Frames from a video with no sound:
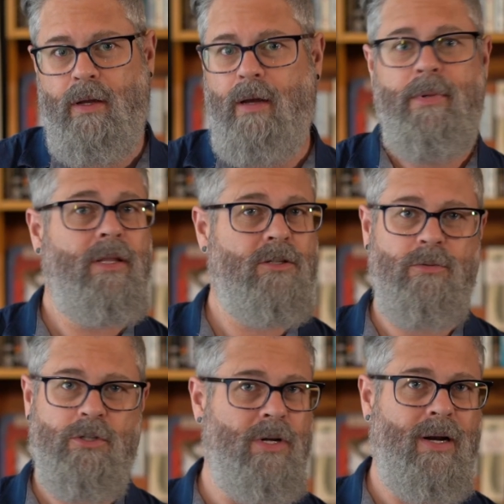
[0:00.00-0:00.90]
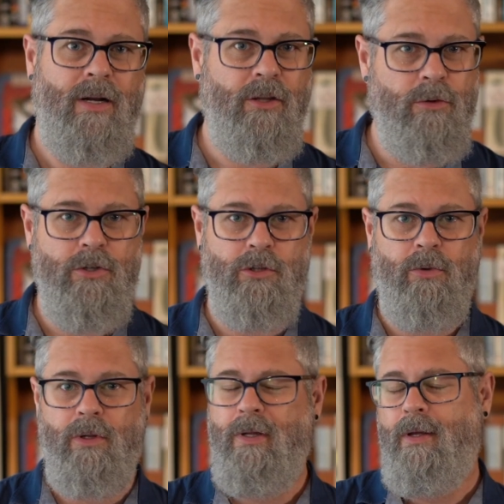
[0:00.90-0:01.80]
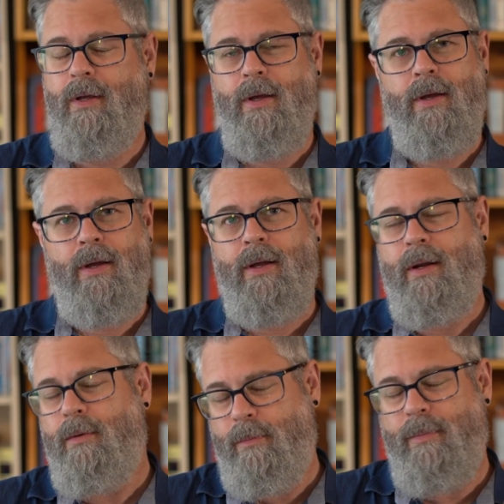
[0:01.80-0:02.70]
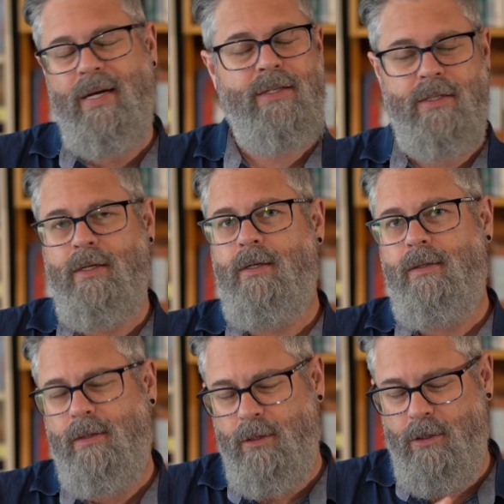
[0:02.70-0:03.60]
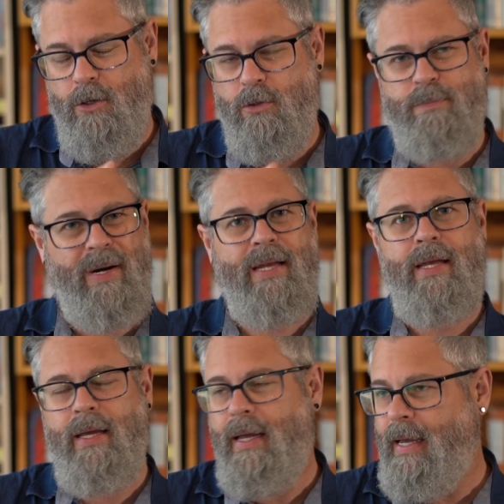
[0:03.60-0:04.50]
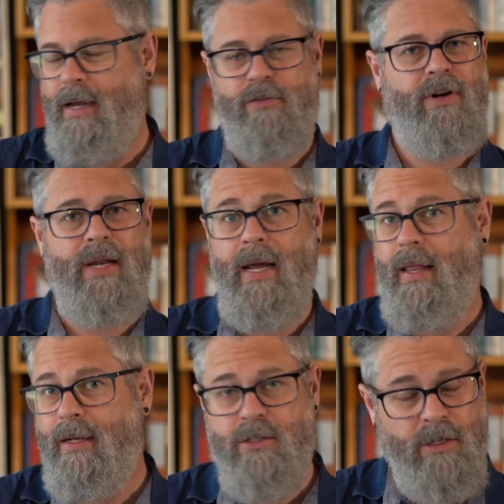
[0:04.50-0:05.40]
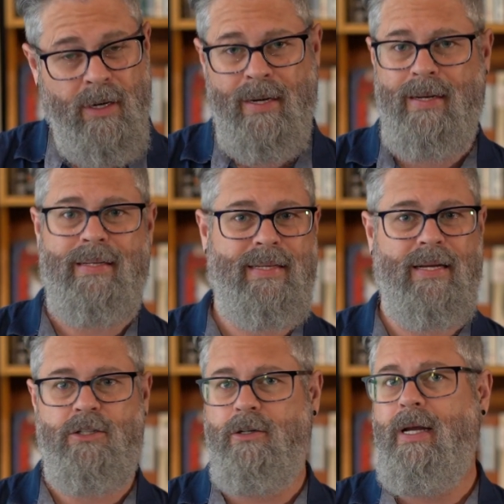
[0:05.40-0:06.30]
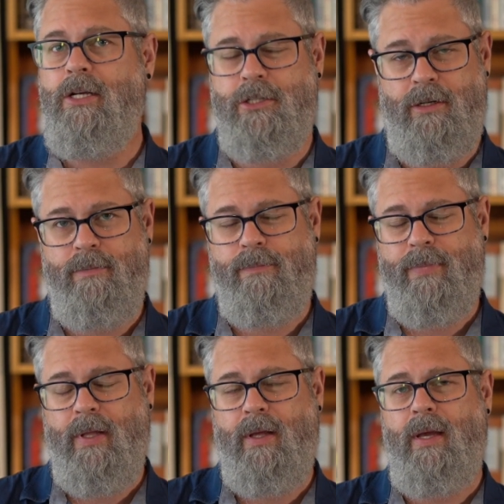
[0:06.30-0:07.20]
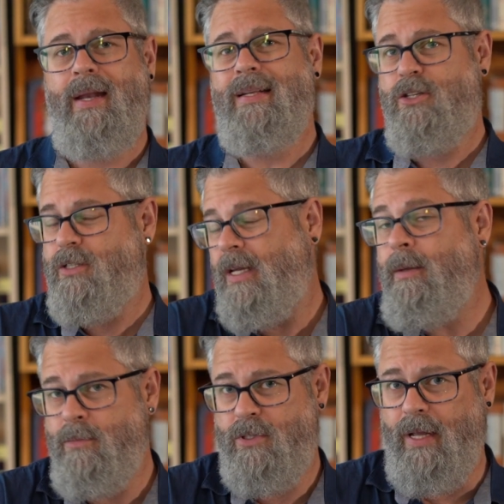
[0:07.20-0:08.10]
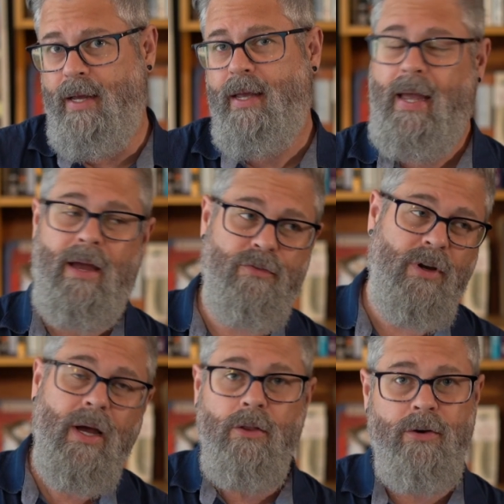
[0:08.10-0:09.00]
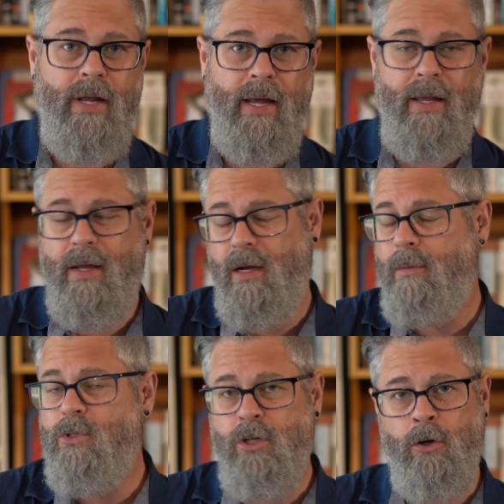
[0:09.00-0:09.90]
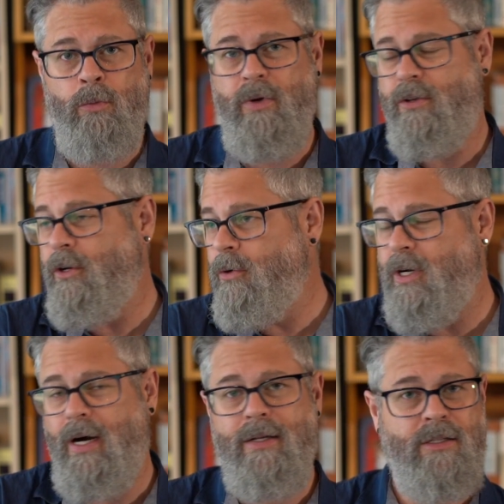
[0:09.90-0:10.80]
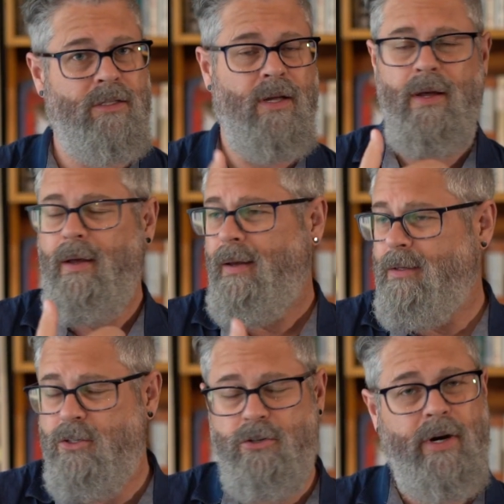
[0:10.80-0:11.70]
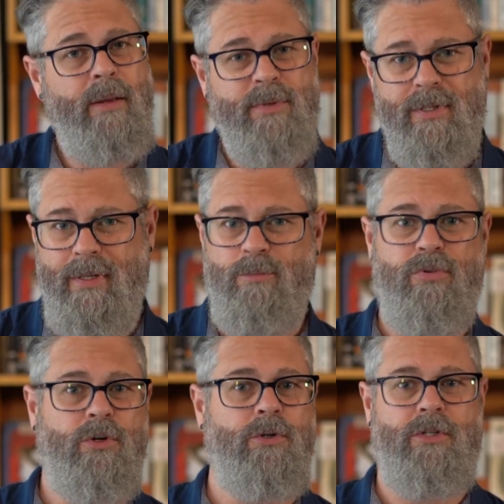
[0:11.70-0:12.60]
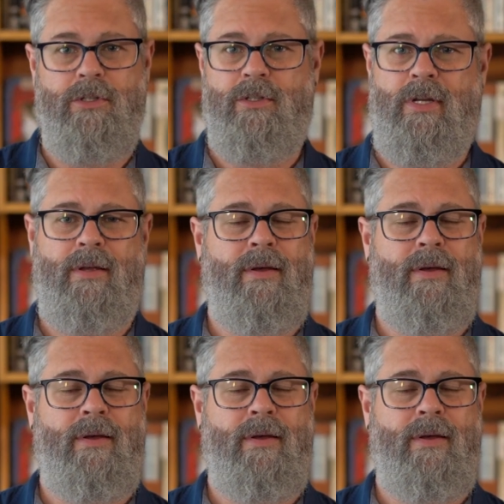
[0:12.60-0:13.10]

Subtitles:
I mean, this was not unusual. Now, my son goes biking every day. That's not an exaggeration. And it seems like every other day he comes home with new cuts and scrapes and bruises.